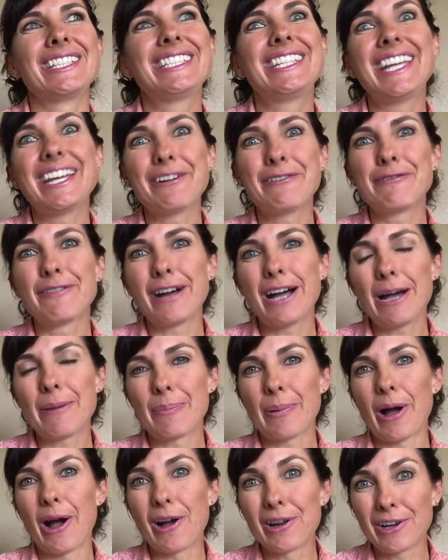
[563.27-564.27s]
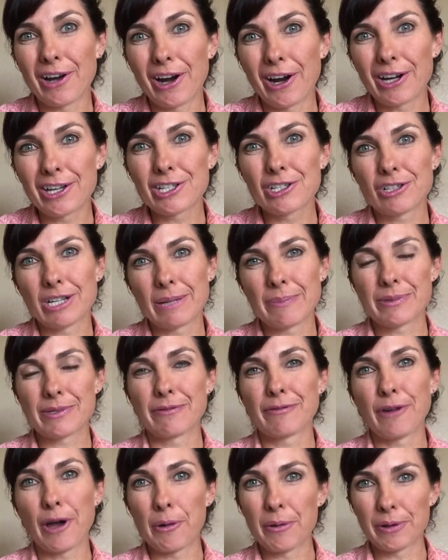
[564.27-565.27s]
give up on our dreams
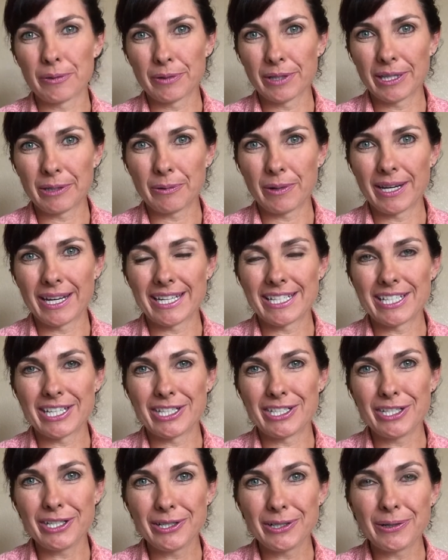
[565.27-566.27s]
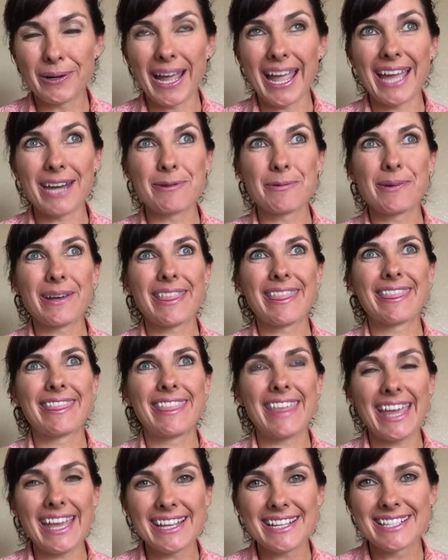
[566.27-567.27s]
of what we really wanted to do. And with
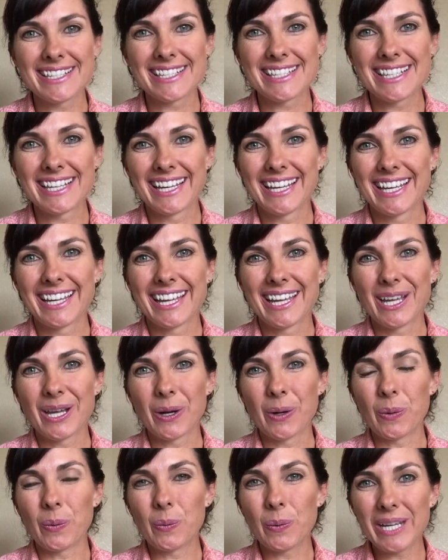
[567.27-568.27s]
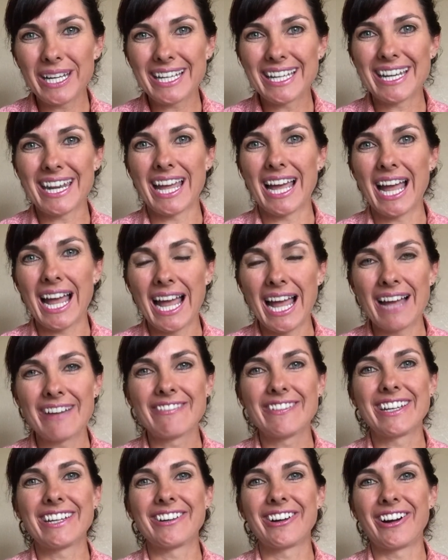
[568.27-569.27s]
this, we can
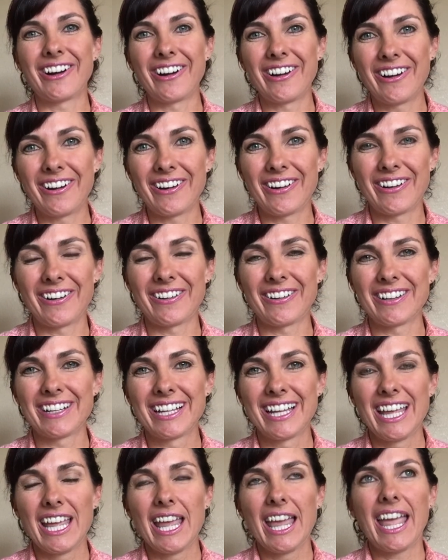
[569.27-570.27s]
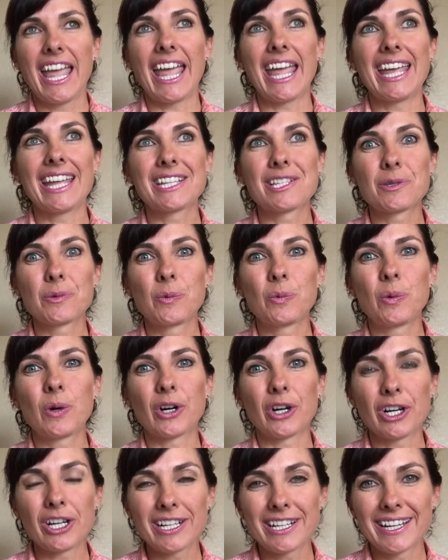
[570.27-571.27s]
have it all. It's
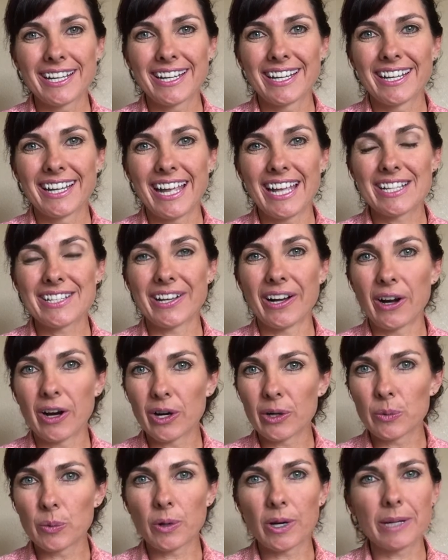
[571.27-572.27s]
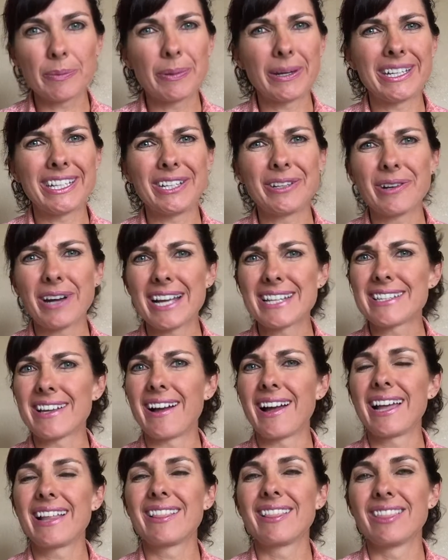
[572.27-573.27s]
work. It's hard work, but you guys,
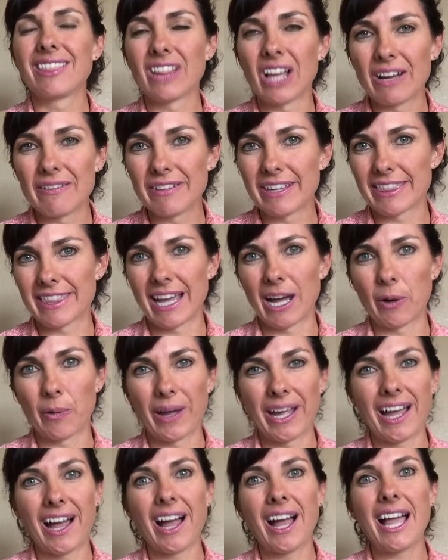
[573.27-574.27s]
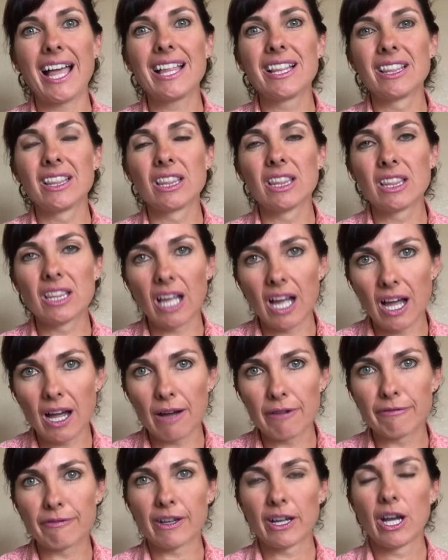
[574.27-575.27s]
I love it that way. I
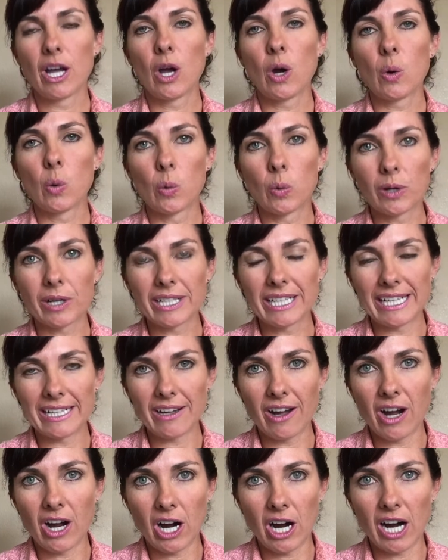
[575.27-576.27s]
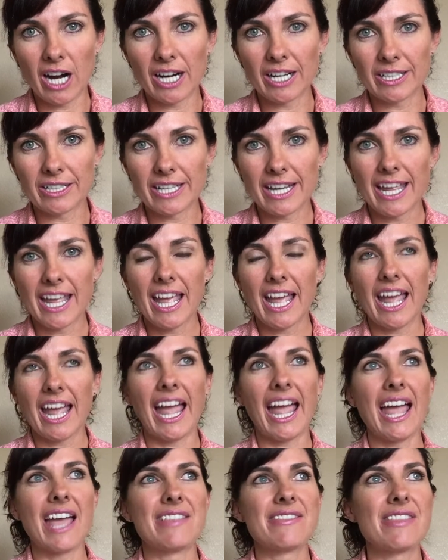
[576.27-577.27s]
love working hard
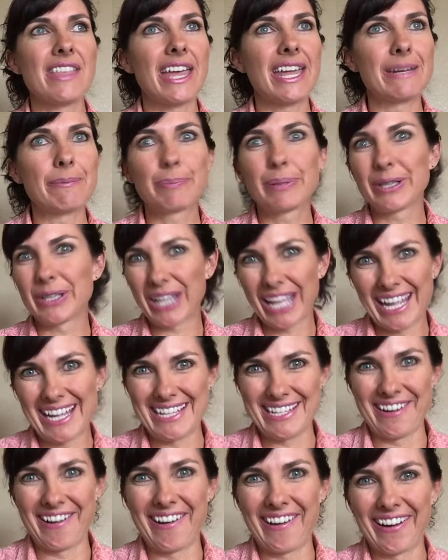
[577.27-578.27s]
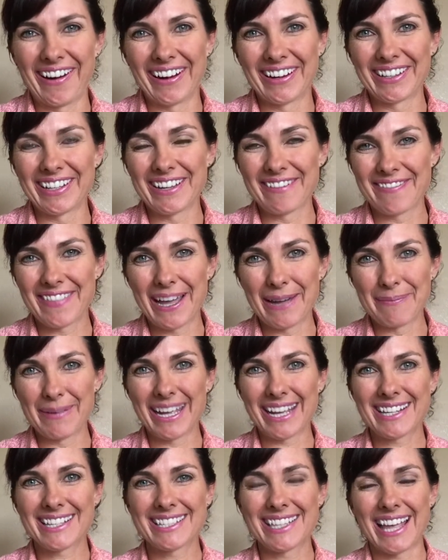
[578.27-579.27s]
and then playing hard, if that
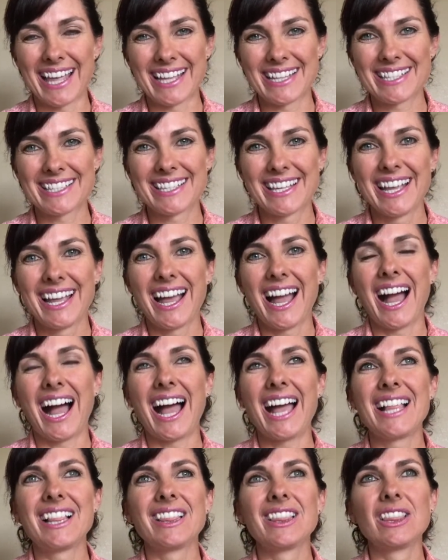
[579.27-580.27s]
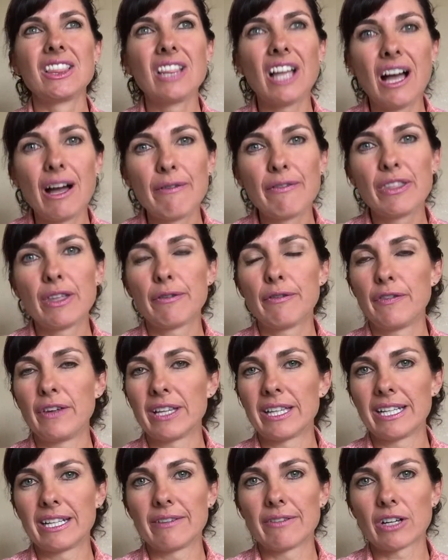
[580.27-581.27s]
makes sense. I love the
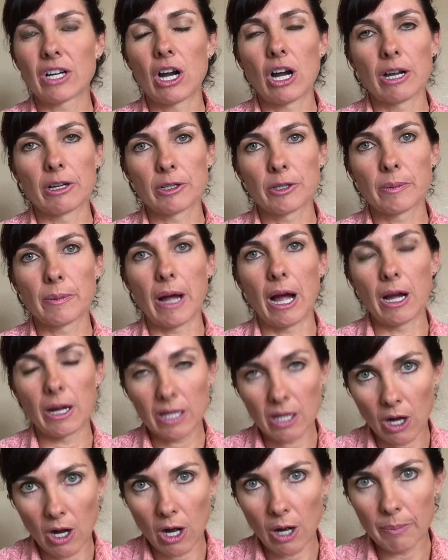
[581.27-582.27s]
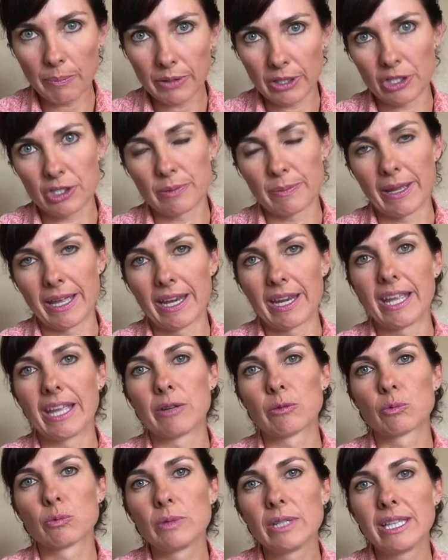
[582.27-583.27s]
feeling of accomplishment
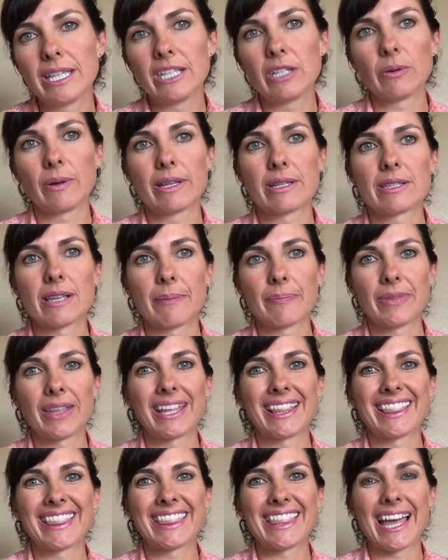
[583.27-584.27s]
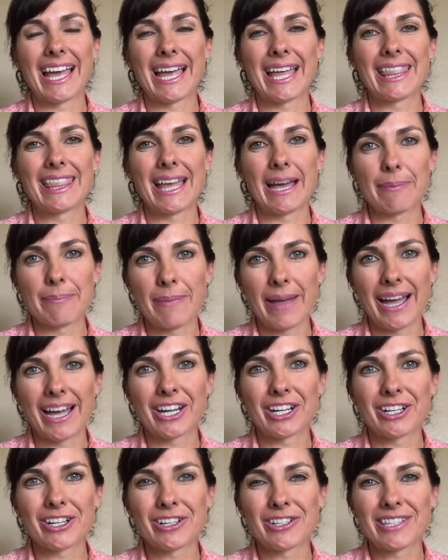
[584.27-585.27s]
in really doing something that
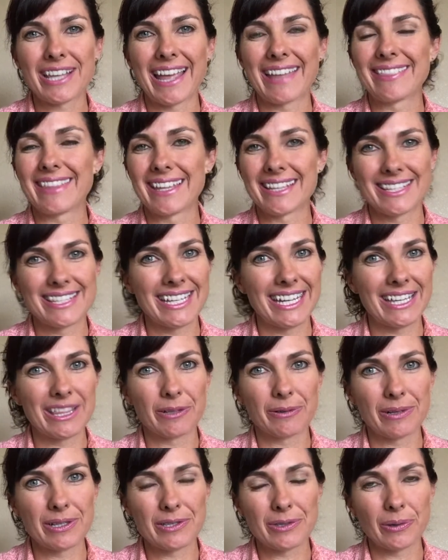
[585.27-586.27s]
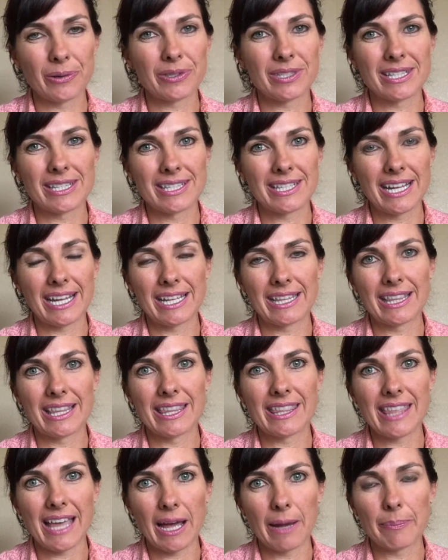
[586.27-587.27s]
matters and then seeing the results and
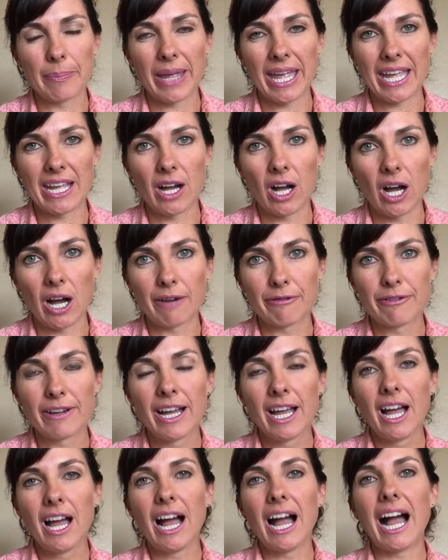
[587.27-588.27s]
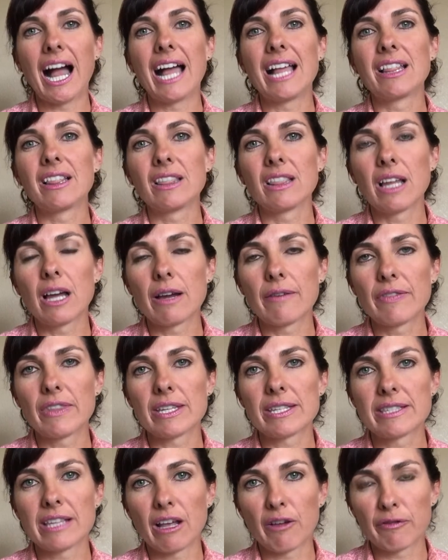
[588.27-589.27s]
seeing that pay off. I love the
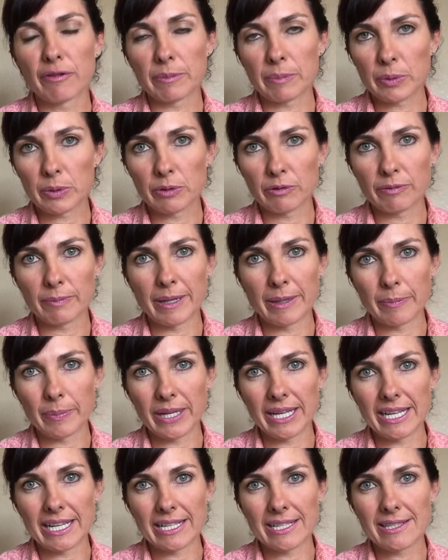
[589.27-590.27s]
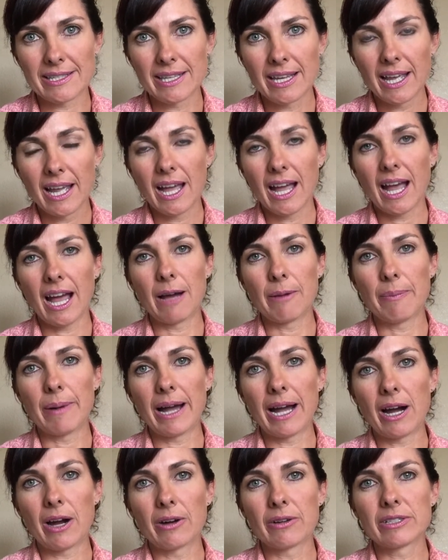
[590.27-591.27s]
self-improvement piece
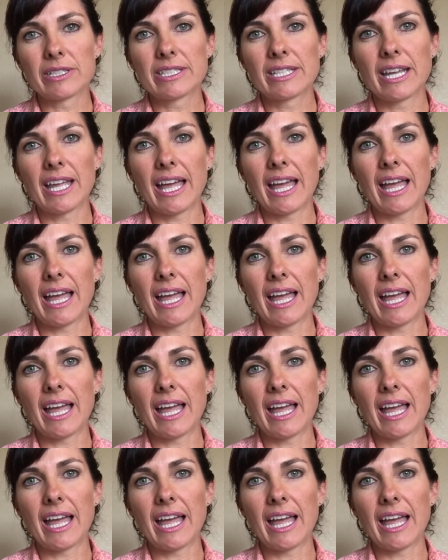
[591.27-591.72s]
about